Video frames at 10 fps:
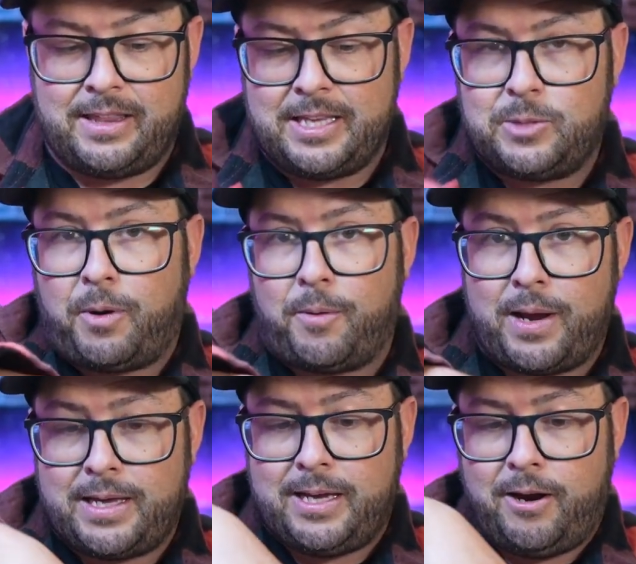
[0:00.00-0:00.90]
this part right
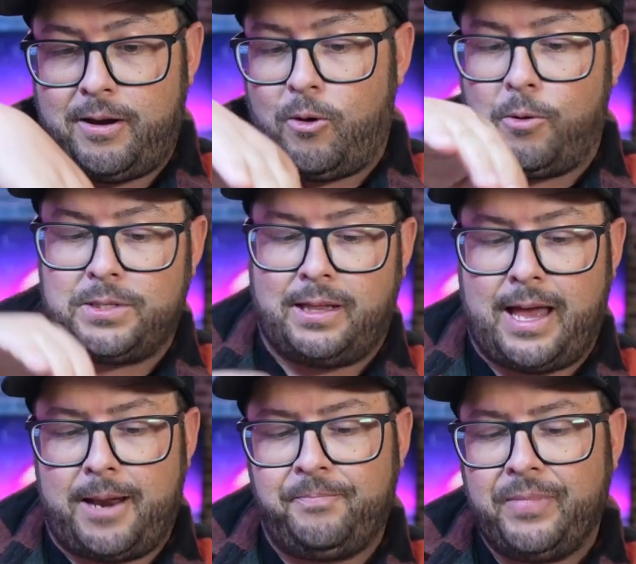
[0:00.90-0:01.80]
here. It holds a
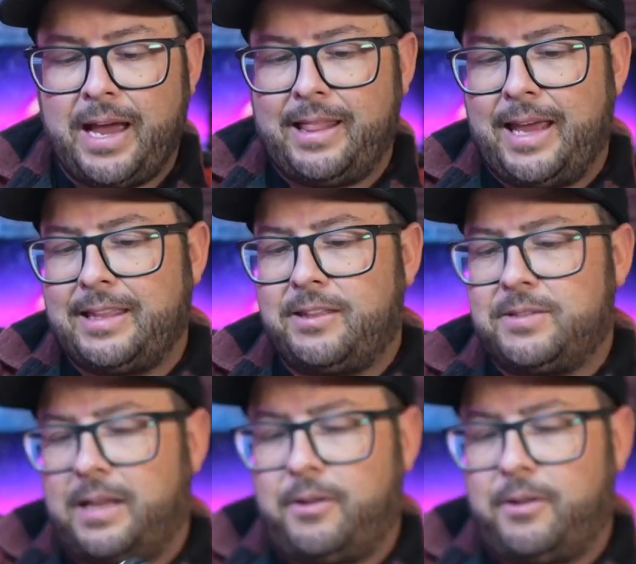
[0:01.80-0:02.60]
lot. I like that there's a